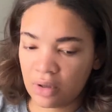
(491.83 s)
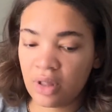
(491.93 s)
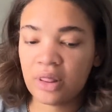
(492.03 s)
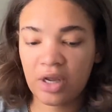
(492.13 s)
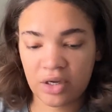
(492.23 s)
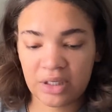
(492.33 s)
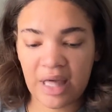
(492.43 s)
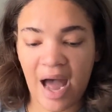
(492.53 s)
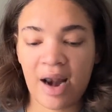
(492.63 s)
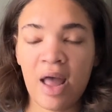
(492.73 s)
there's
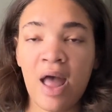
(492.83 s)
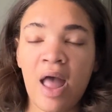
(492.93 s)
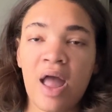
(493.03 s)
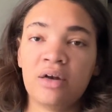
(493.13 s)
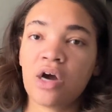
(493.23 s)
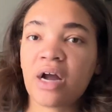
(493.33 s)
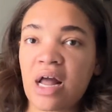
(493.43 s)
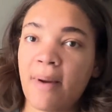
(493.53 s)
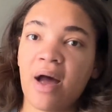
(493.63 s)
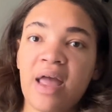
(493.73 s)
that. And talking
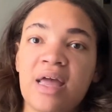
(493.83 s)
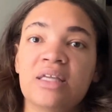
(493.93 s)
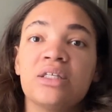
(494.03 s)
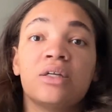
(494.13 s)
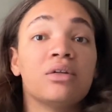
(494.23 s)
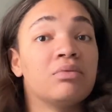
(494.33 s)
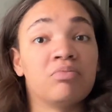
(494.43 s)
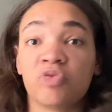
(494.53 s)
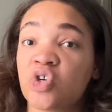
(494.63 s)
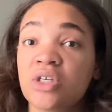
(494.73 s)
about A's,
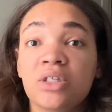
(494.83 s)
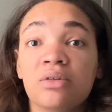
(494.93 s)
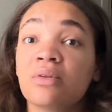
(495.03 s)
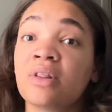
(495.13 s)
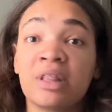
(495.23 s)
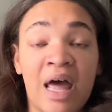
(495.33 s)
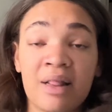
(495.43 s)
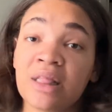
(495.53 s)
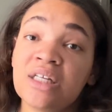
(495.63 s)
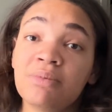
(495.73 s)
just
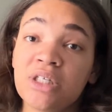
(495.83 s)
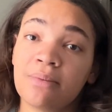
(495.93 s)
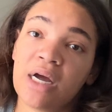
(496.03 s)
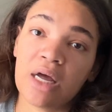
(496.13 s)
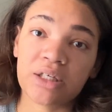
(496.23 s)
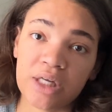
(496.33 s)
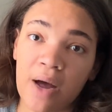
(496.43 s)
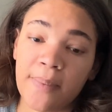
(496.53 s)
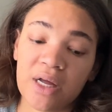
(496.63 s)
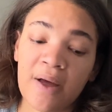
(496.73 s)
that leads me to my next
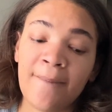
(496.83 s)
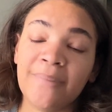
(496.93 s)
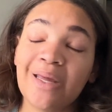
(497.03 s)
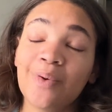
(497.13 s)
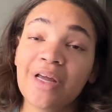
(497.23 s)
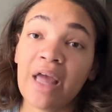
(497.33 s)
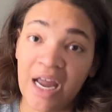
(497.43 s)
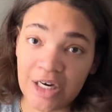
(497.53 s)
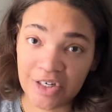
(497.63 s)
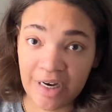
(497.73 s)
topic:
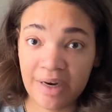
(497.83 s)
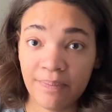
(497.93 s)
communication.